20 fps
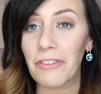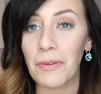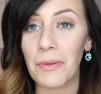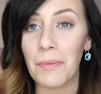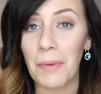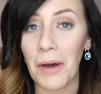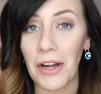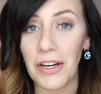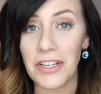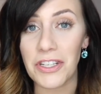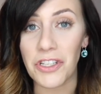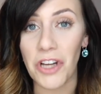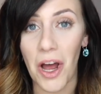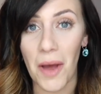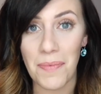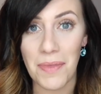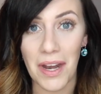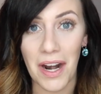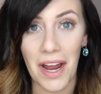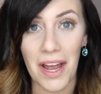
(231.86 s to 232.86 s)
from The Body
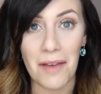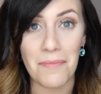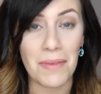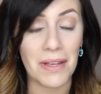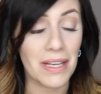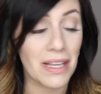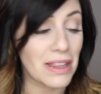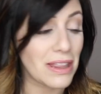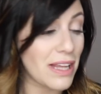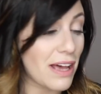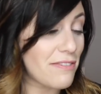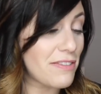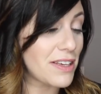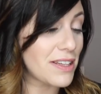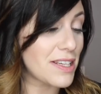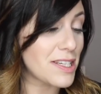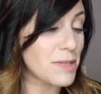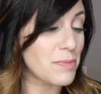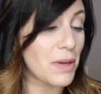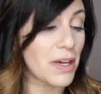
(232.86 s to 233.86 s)
Shop that I have been
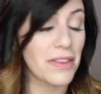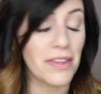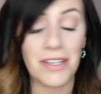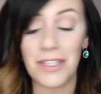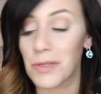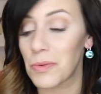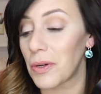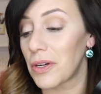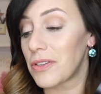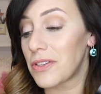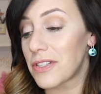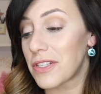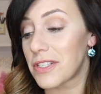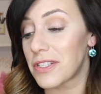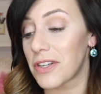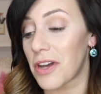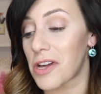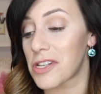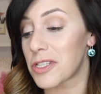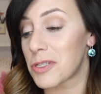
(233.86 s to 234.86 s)
loving this month, I swear this
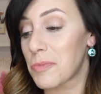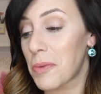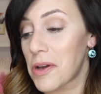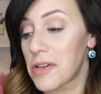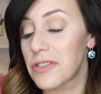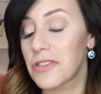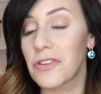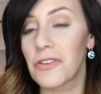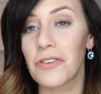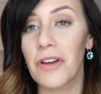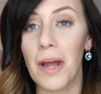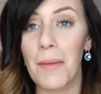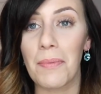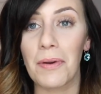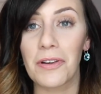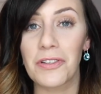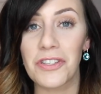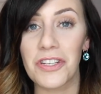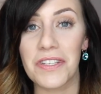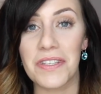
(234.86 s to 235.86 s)
is not sponsored, I
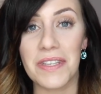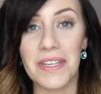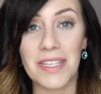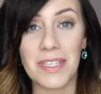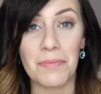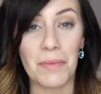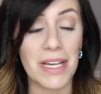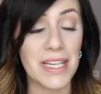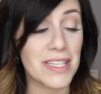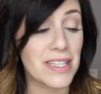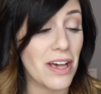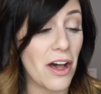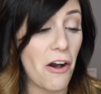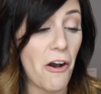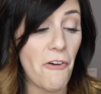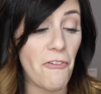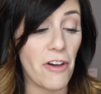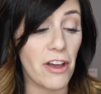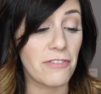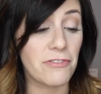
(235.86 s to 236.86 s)
purchased these
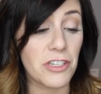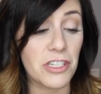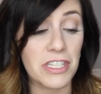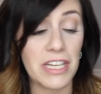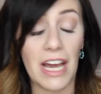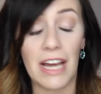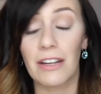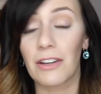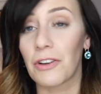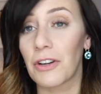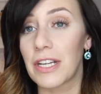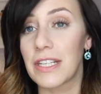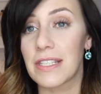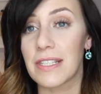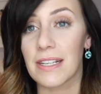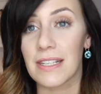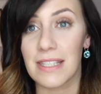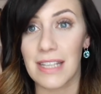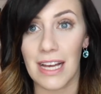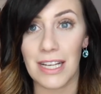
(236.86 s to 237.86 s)
myself. I've just had great
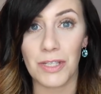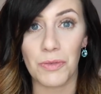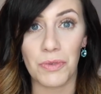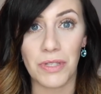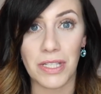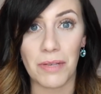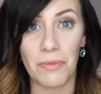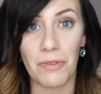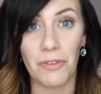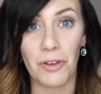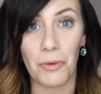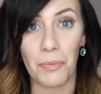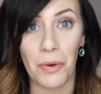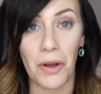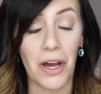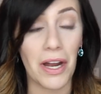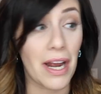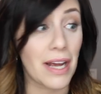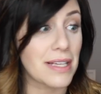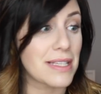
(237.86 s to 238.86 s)
success with some of their
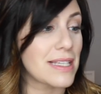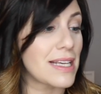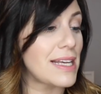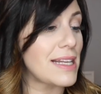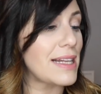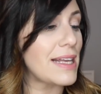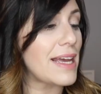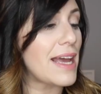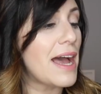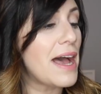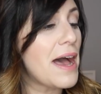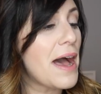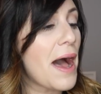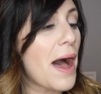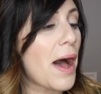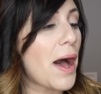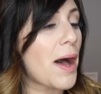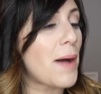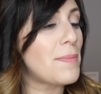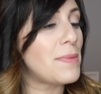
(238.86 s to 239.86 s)
products lately.
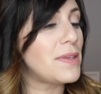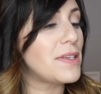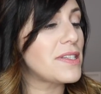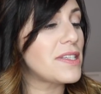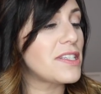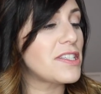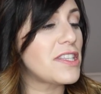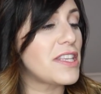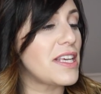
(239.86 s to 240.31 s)
This is